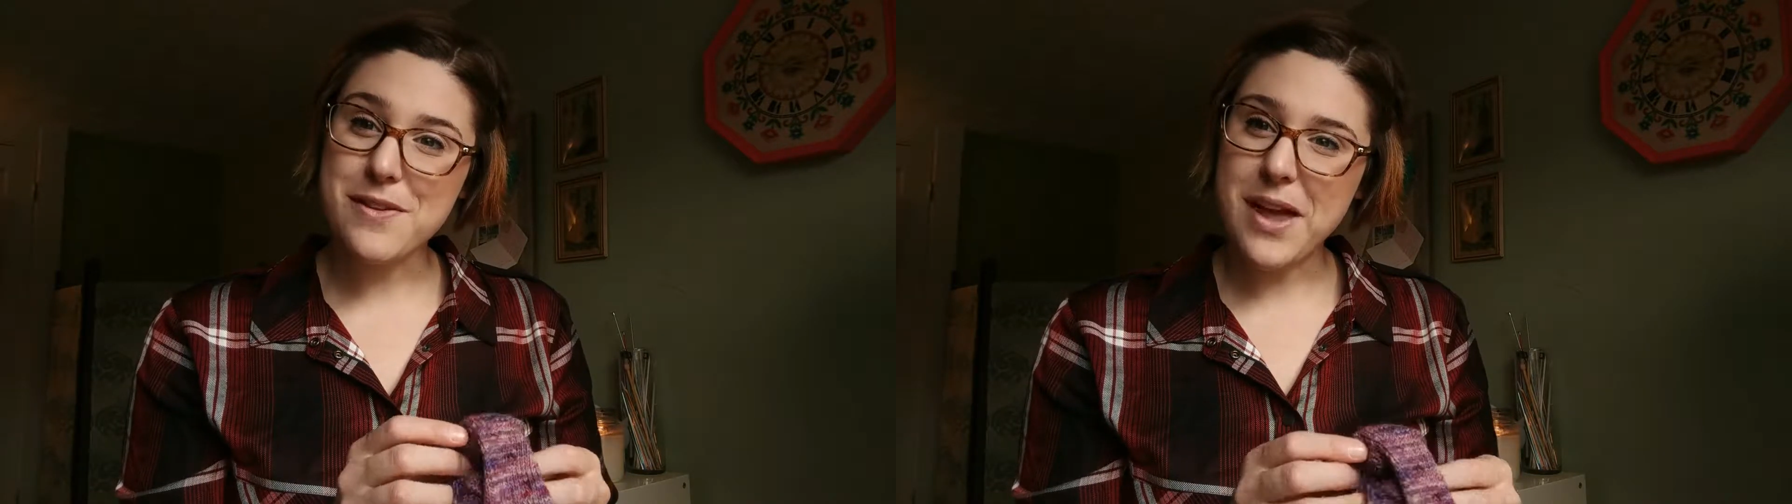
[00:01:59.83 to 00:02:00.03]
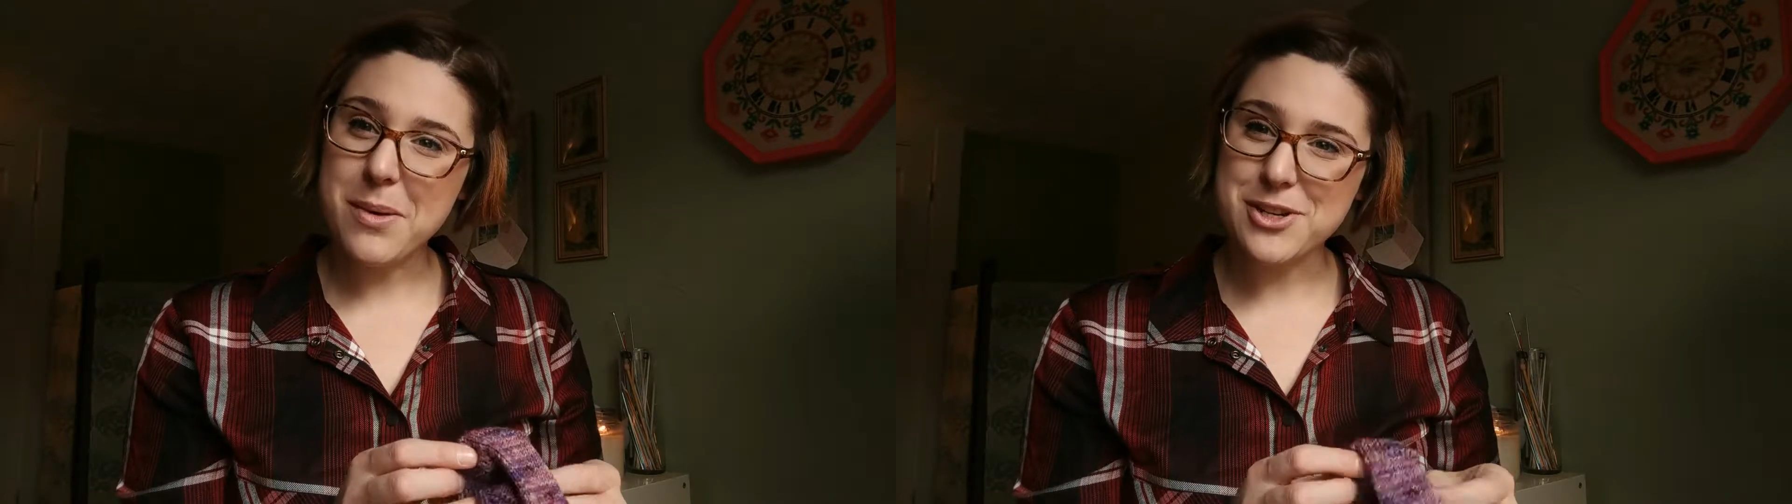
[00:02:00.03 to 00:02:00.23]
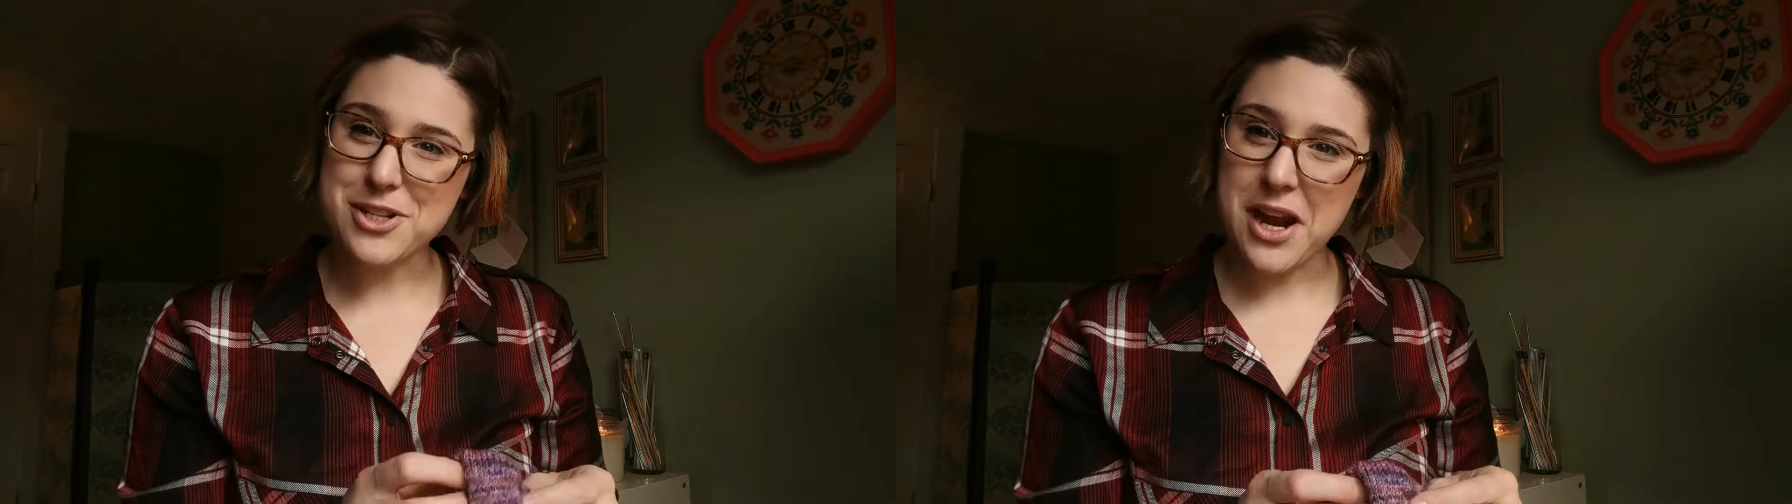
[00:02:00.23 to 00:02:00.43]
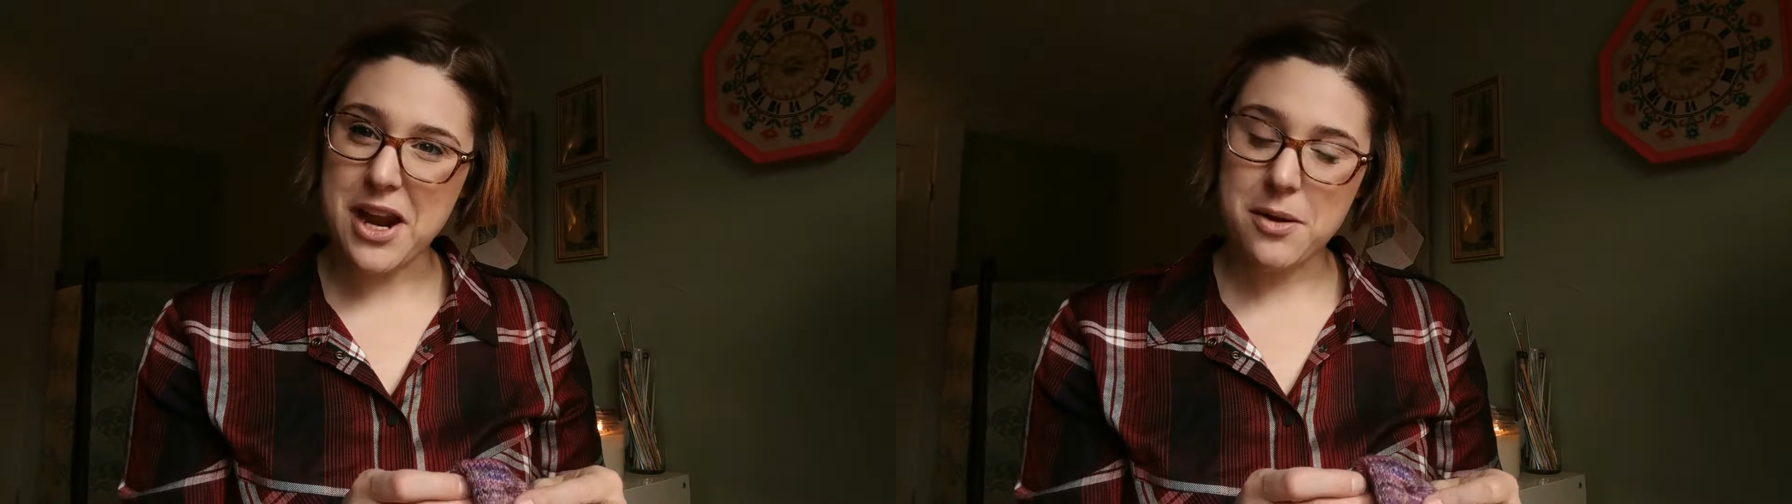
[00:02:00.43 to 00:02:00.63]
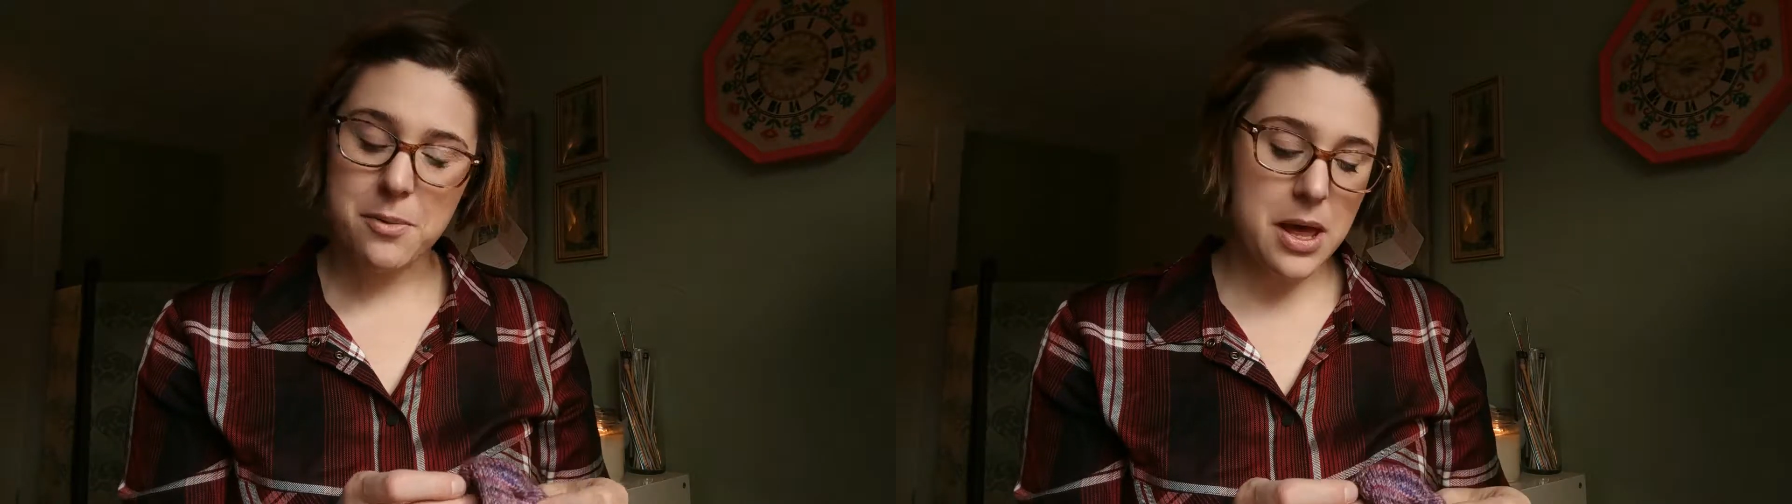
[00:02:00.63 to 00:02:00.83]
fiber
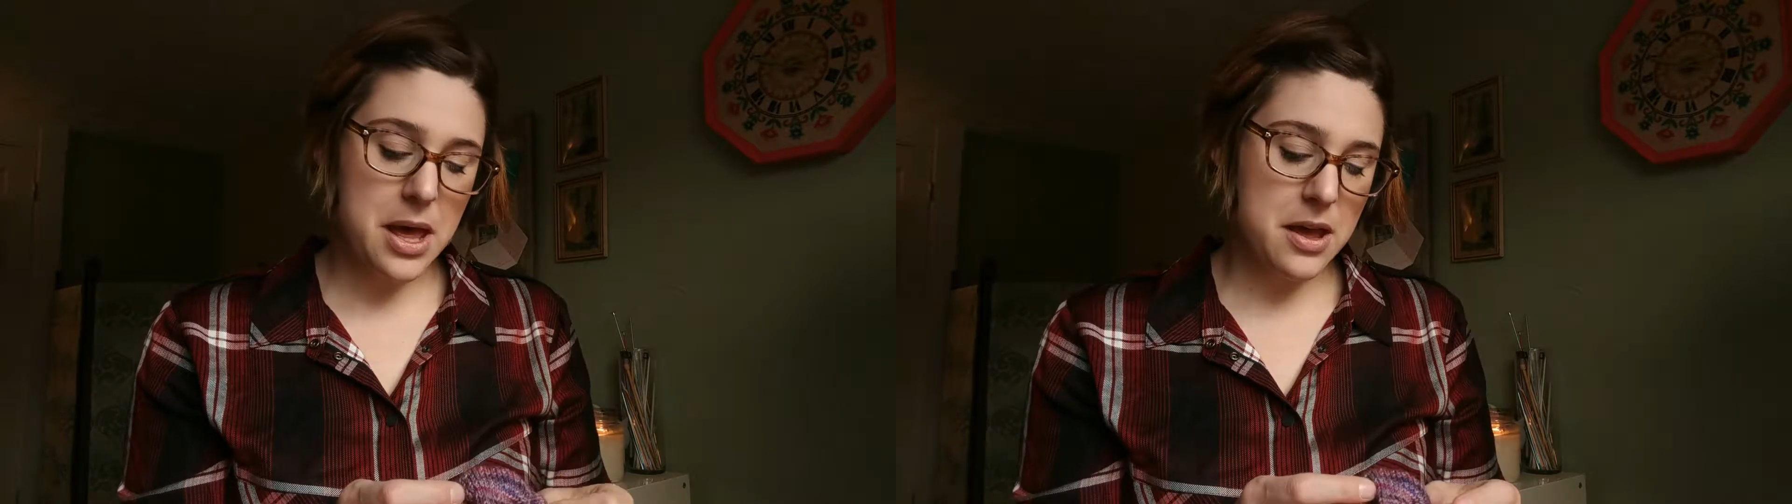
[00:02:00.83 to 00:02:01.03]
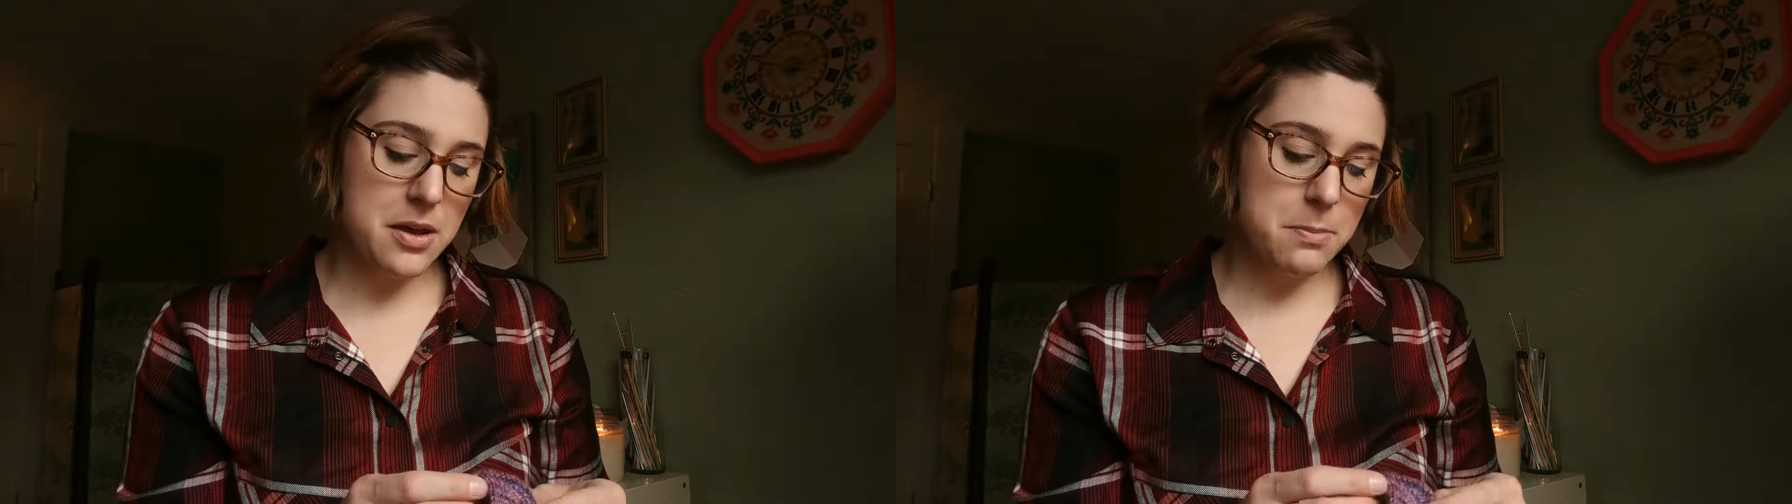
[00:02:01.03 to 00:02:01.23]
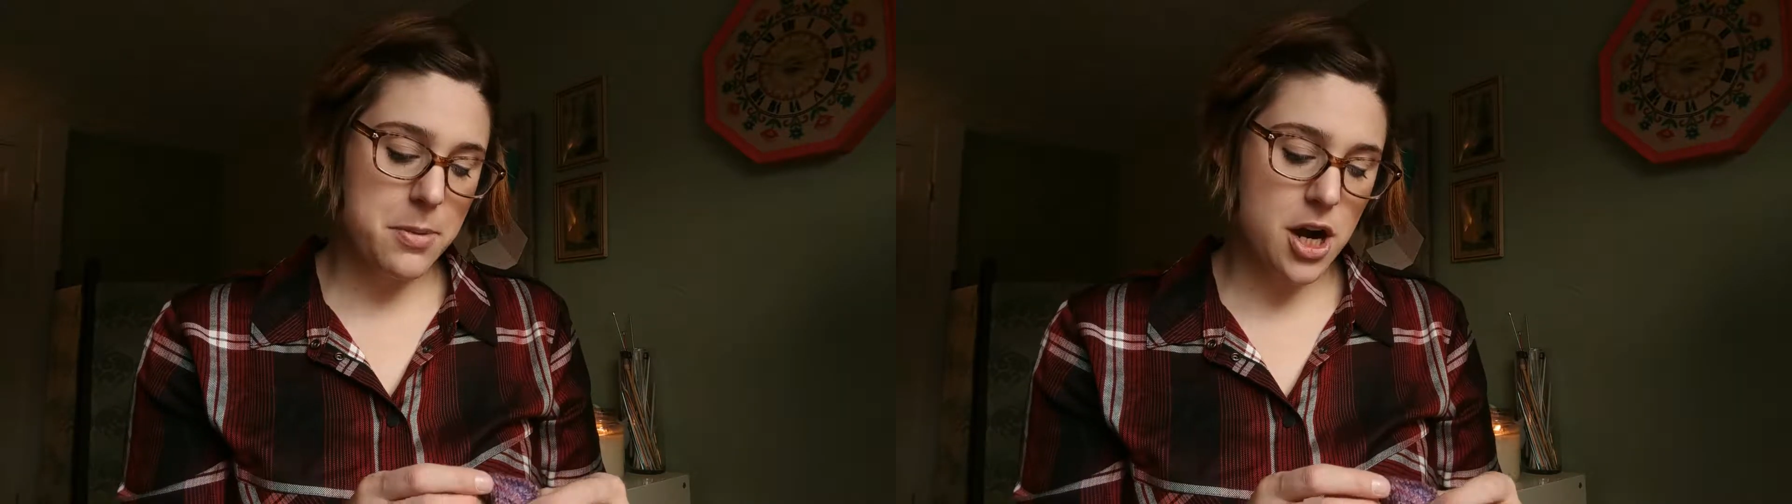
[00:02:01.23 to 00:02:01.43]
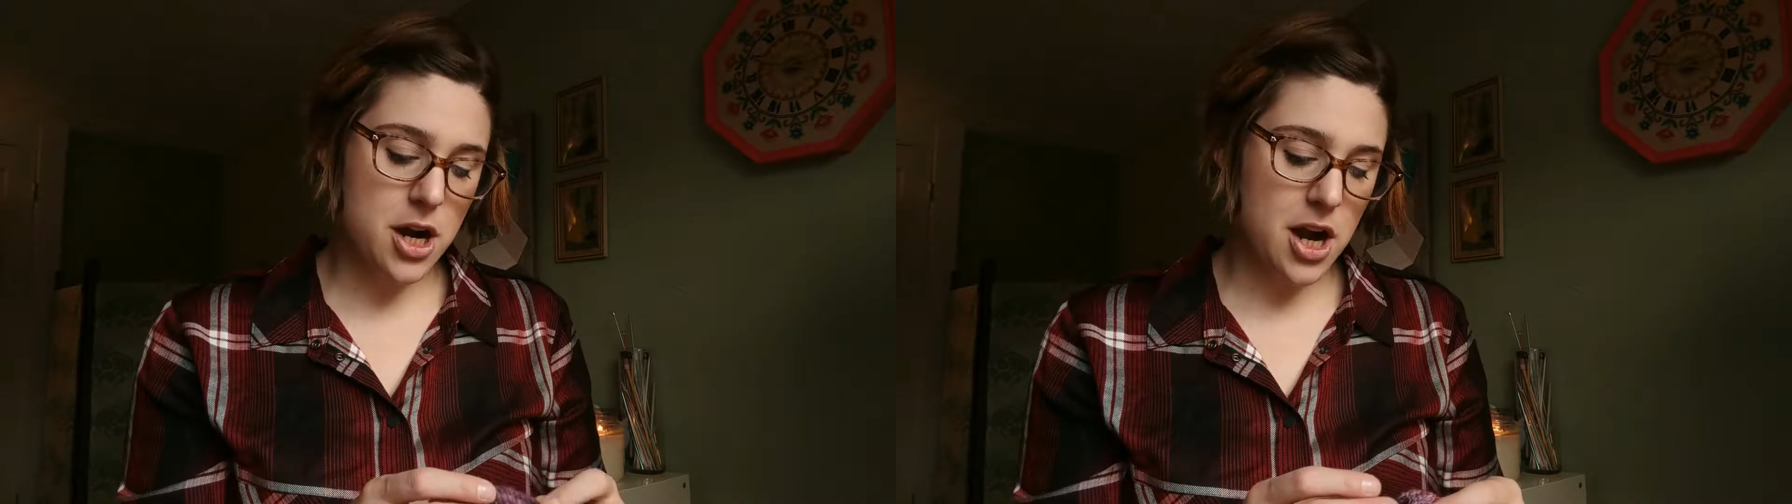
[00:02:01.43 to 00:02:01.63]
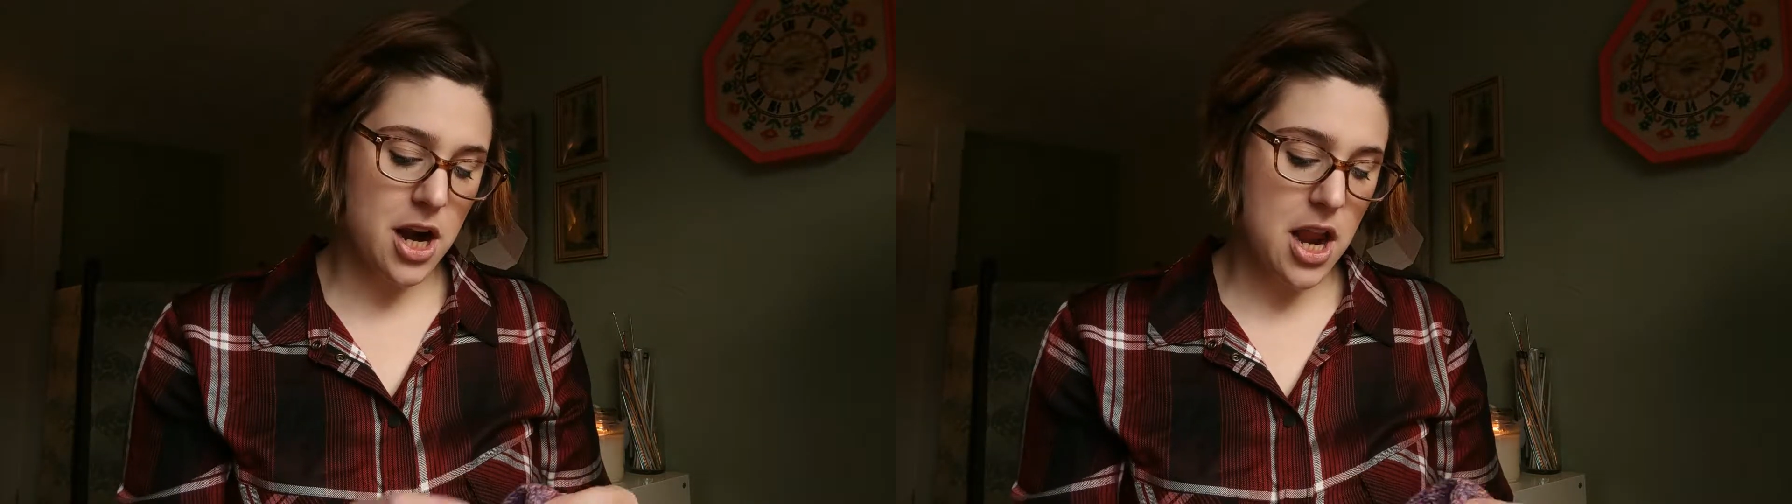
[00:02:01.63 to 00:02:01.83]
share
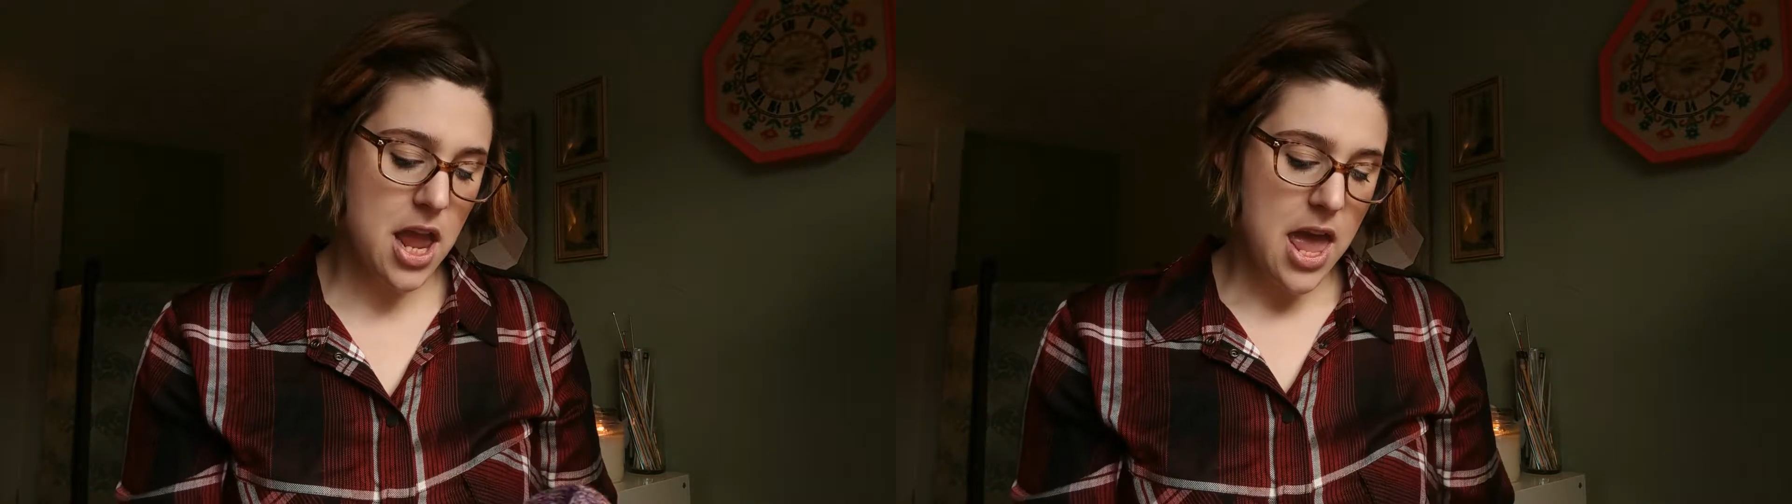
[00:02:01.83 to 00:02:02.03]
partner.